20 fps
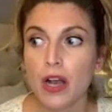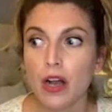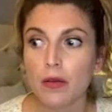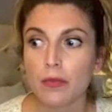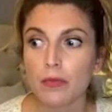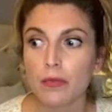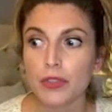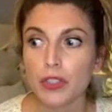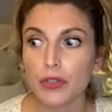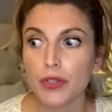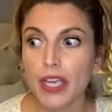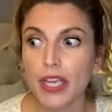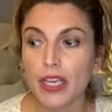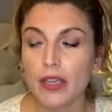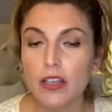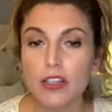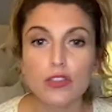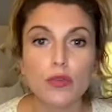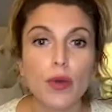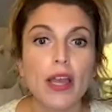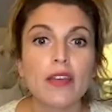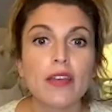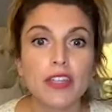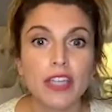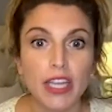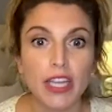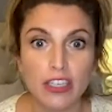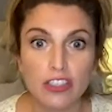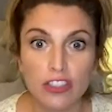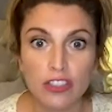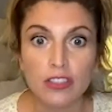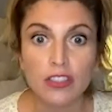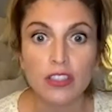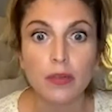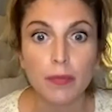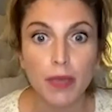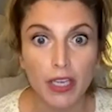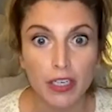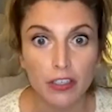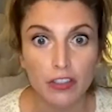um, you're a, so I have an
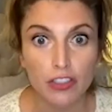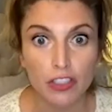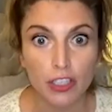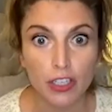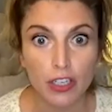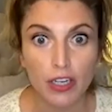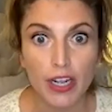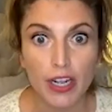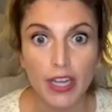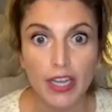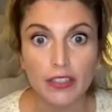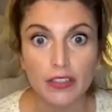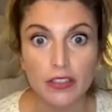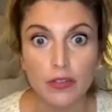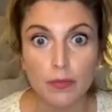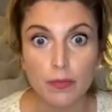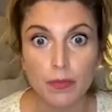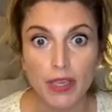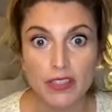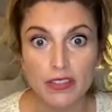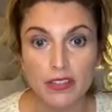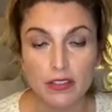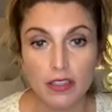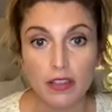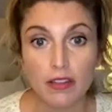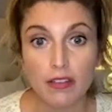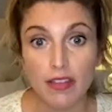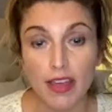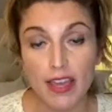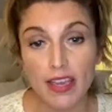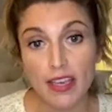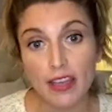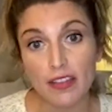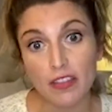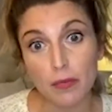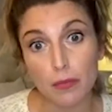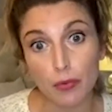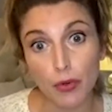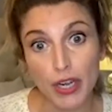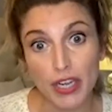agent and a manager, and basically they
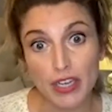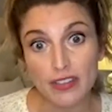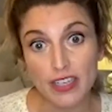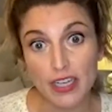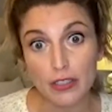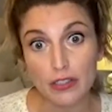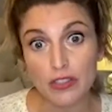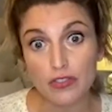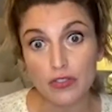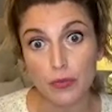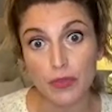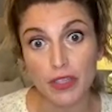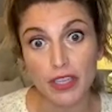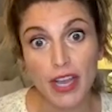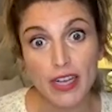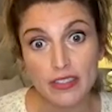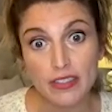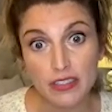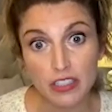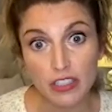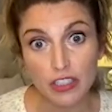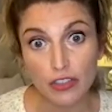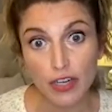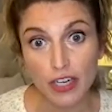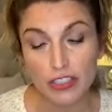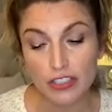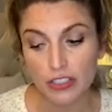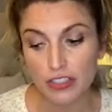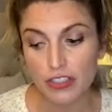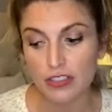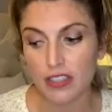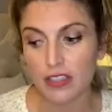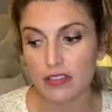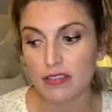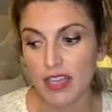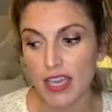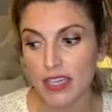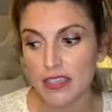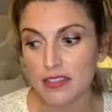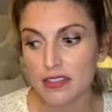get the breakdowns from the casting directors,
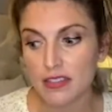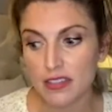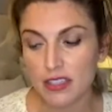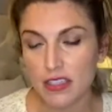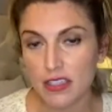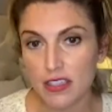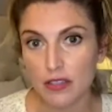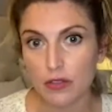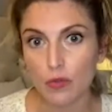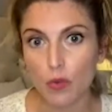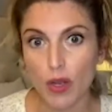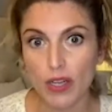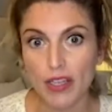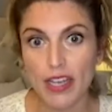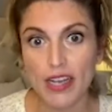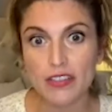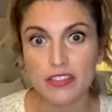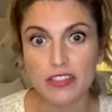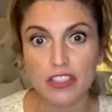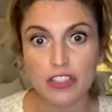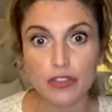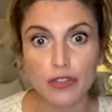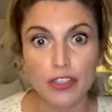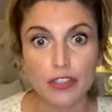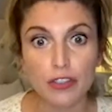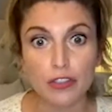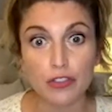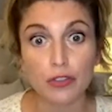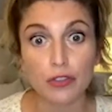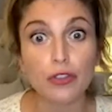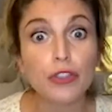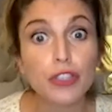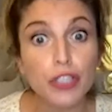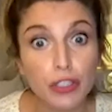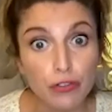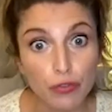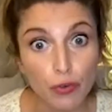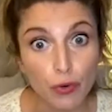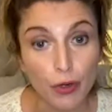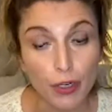and they see what casting directors are
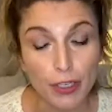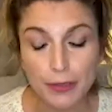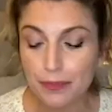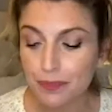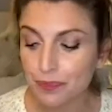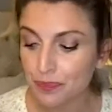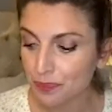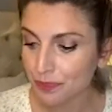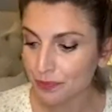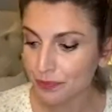looking for.